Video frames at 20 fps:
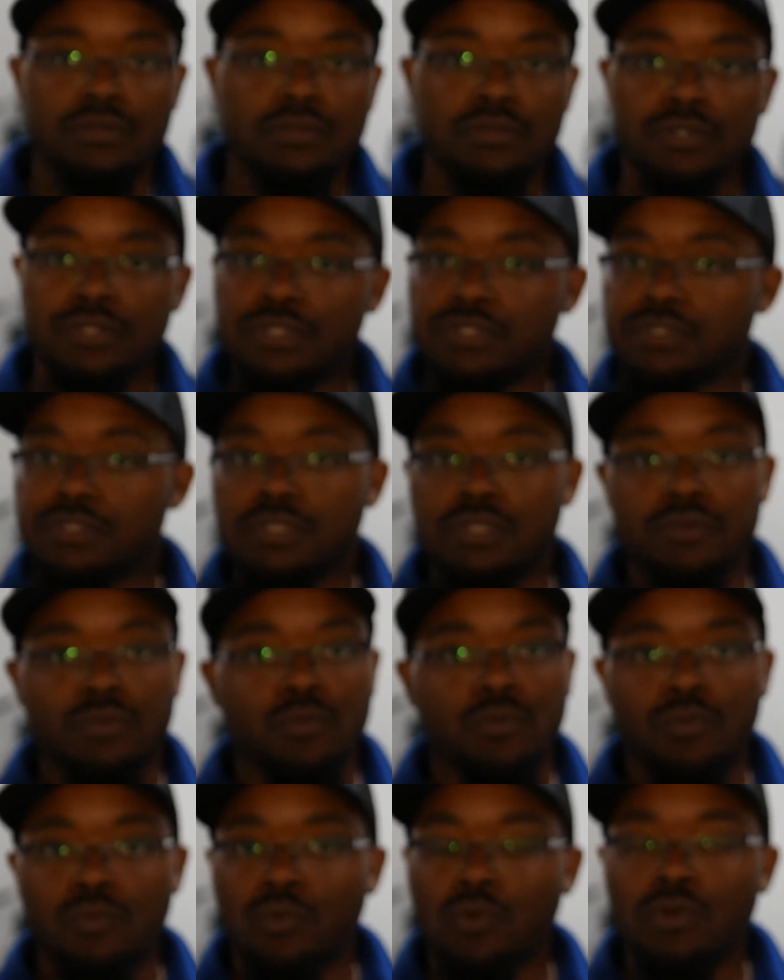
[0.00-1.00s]
just the
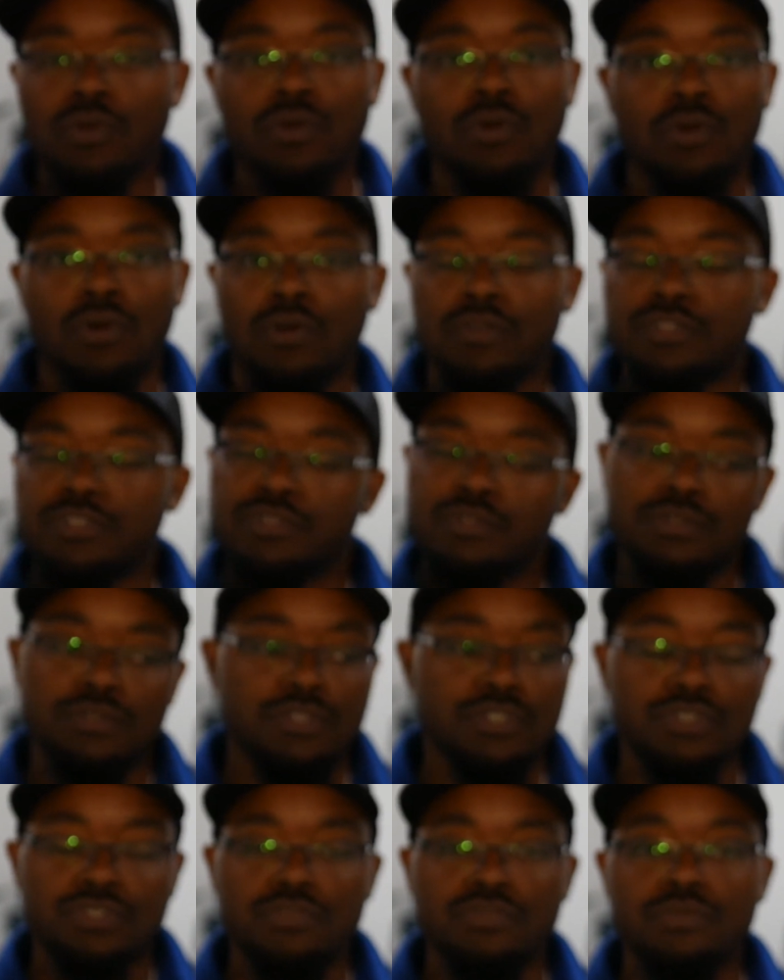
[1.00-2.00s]
world or
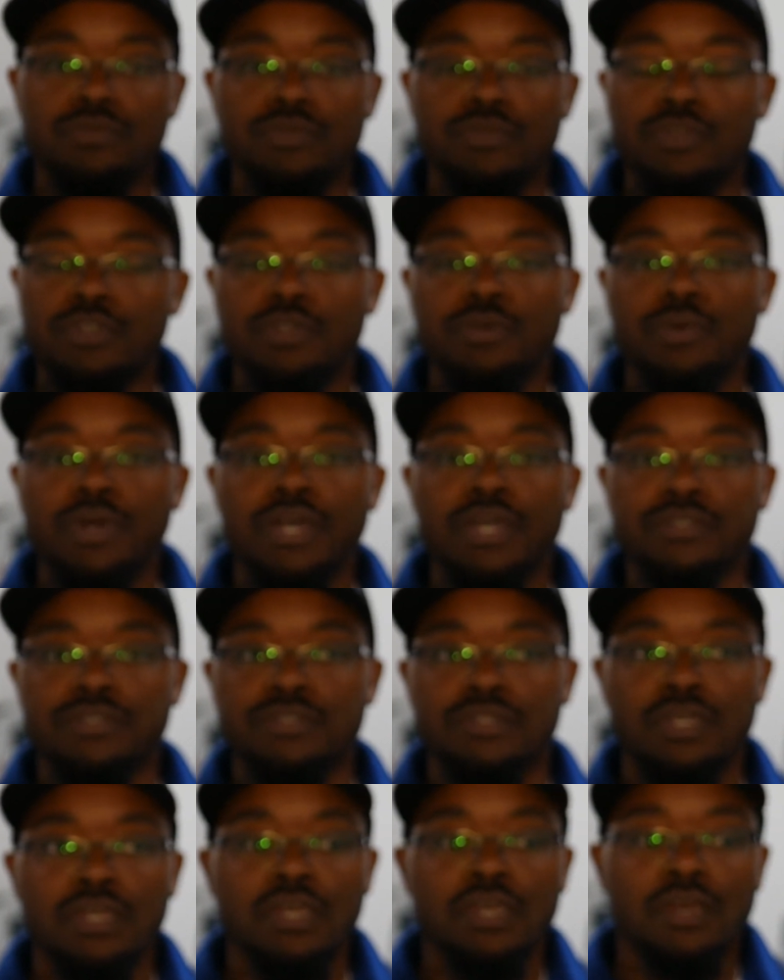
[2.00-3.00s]
just through the U.S.